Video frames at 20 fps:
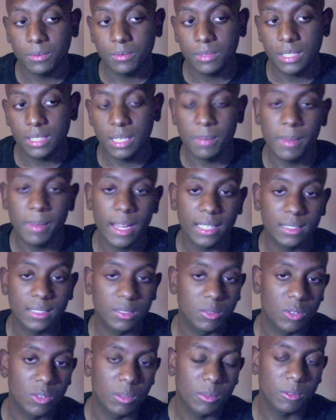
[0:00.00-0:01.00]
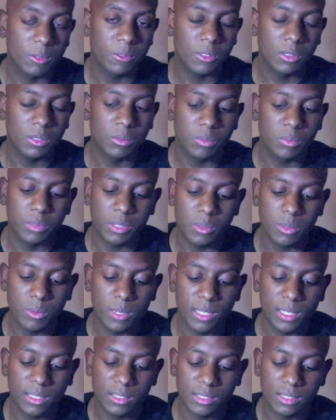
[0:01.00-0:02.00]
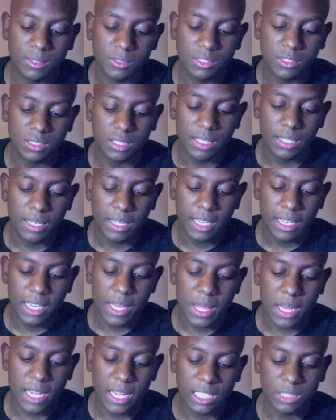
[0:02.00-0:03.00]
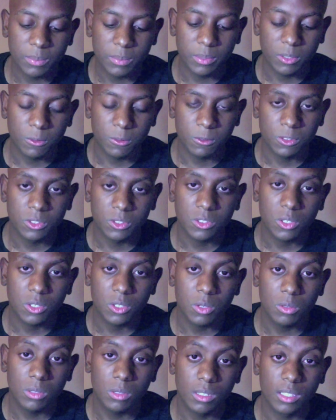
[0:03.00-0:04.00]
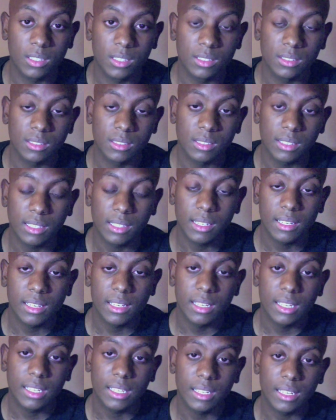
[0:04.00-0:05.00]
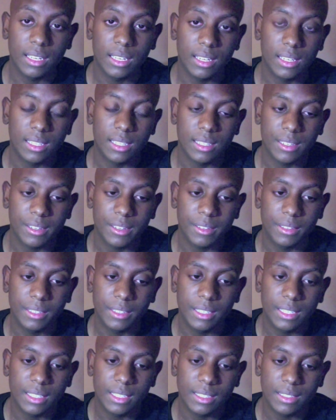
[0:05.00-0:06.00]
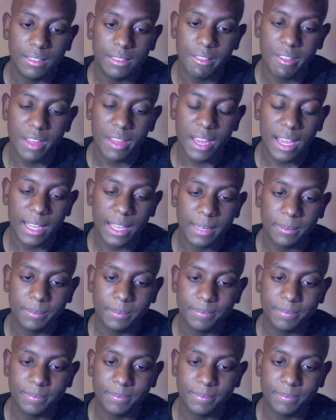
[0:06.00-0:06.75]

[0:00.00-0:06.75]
get back to normal, feeling pretty well. I was in the hospital for so long uh, that